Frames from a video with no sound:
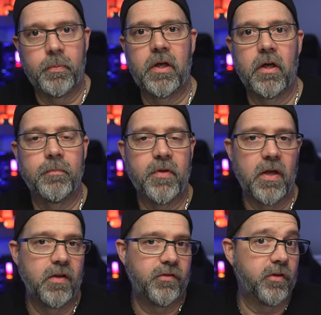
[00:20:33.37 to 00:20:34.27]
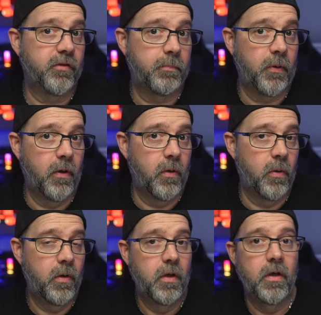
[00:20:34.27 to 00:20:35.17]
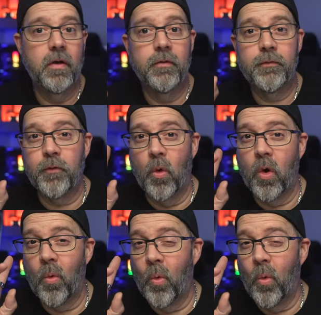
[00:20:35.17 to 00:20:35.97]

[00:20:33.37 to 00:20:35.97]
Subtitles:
pick up the A6 Pro for